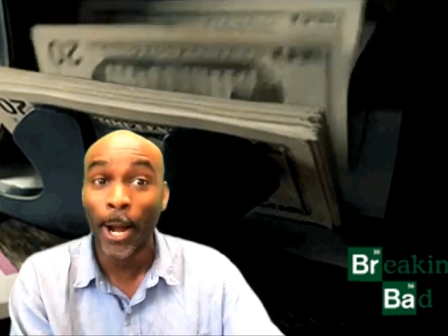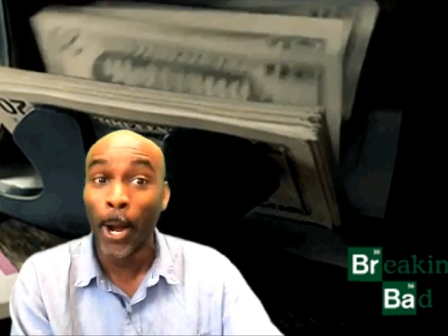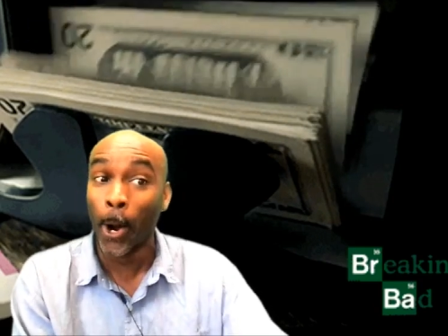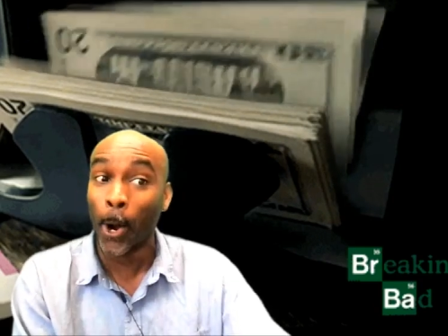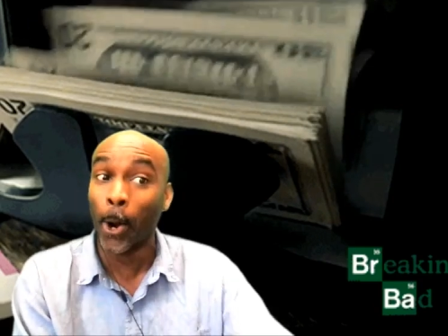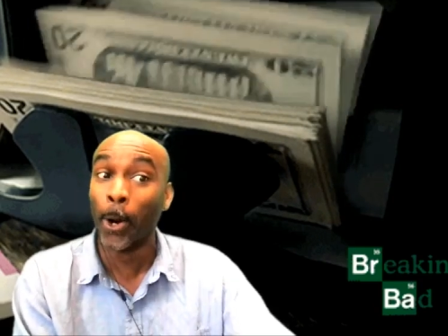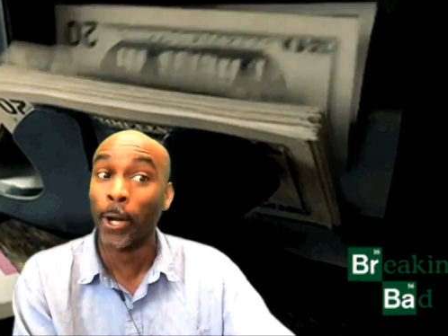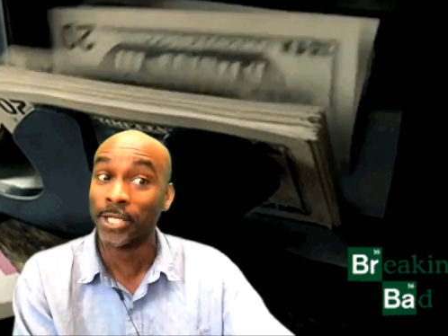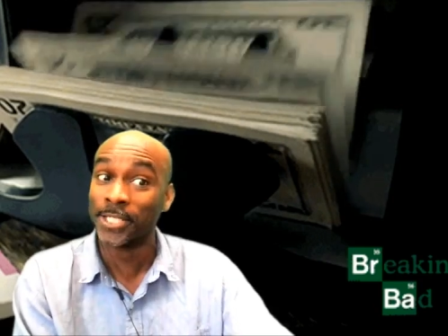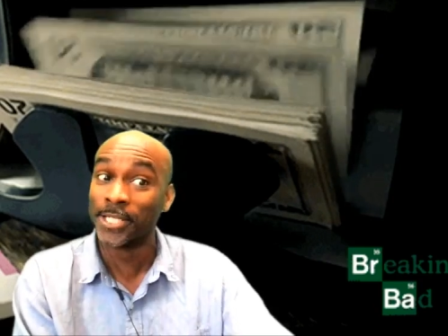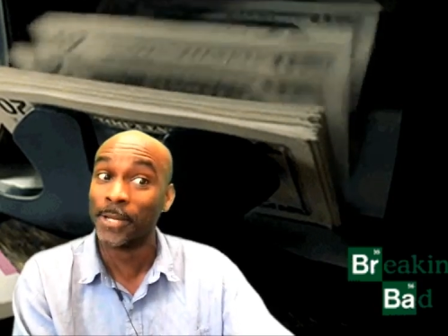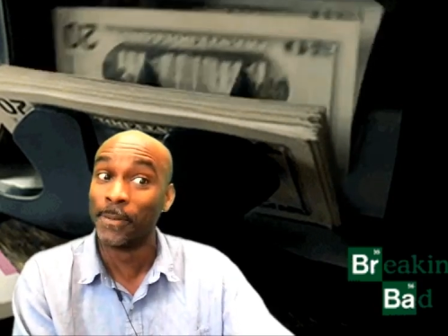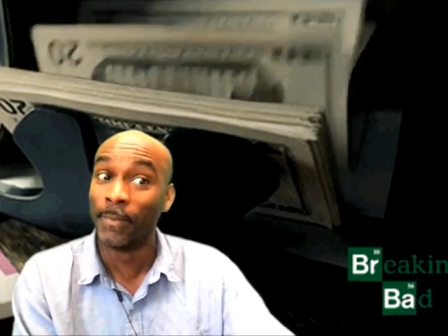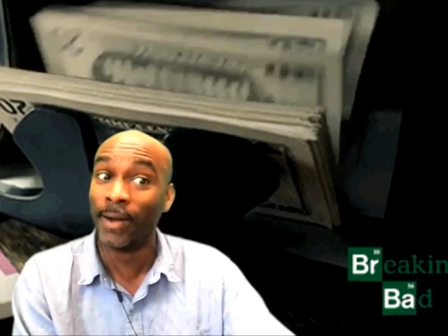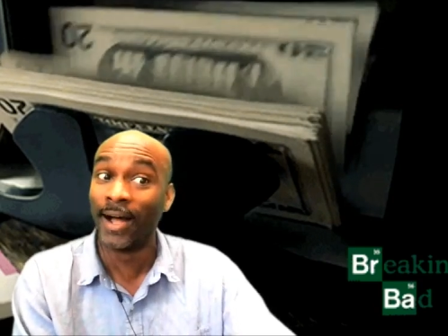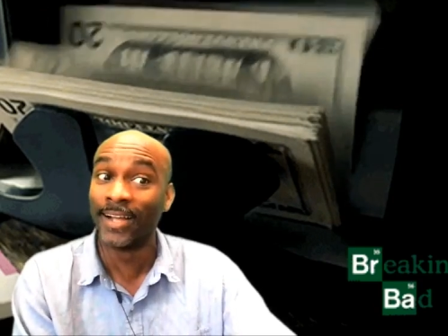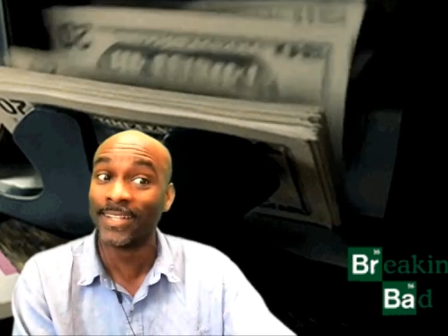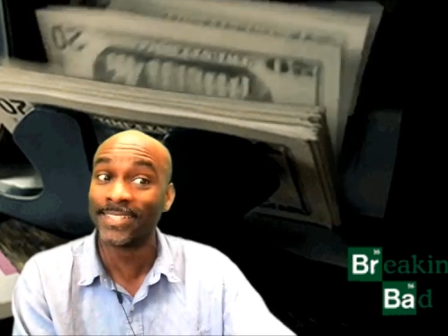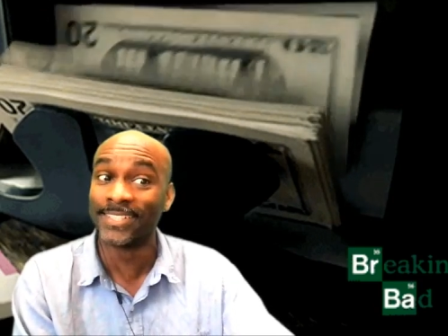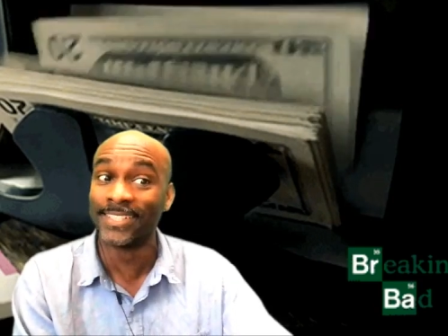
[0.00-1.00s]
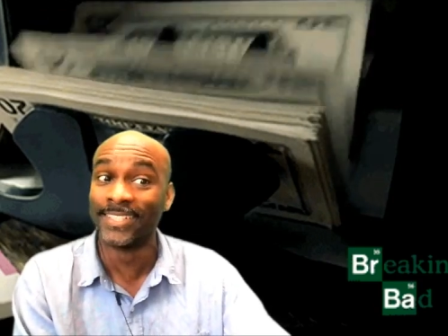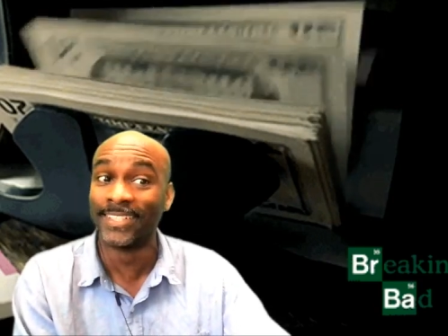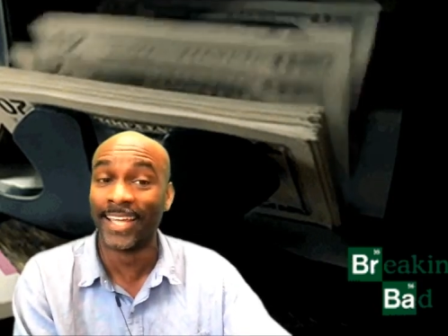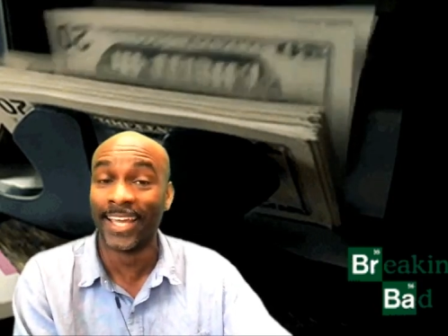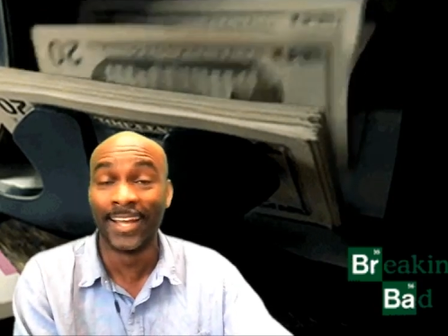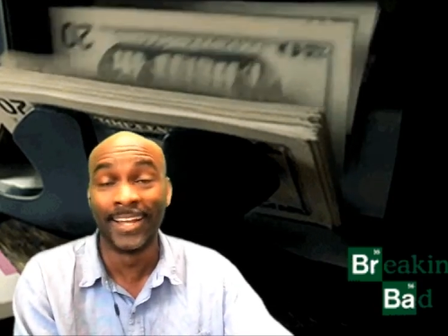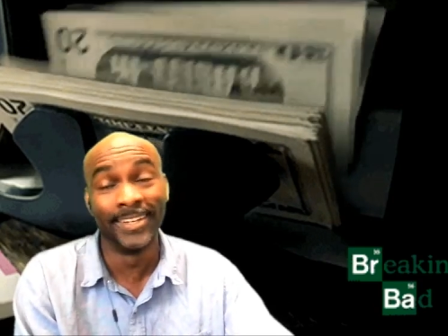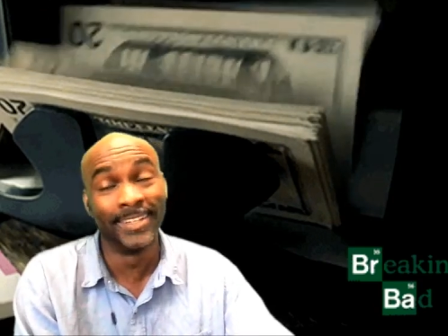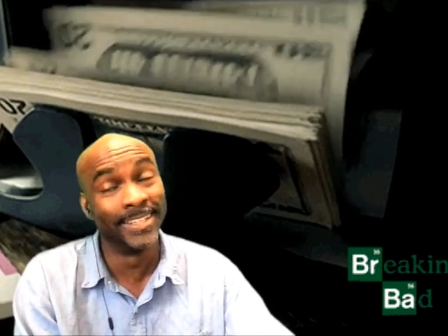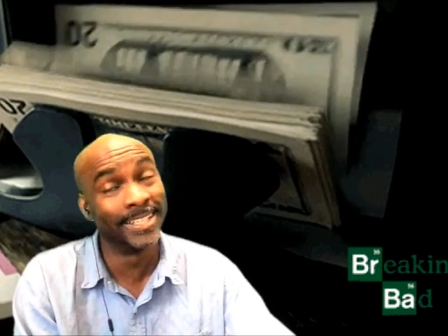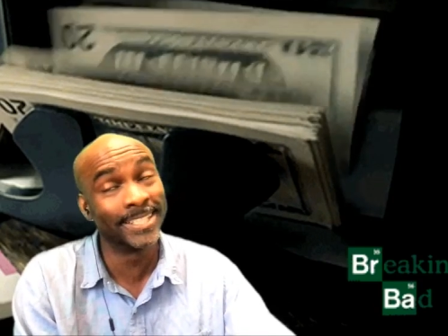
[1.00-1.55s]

Oh, it's a monster down there.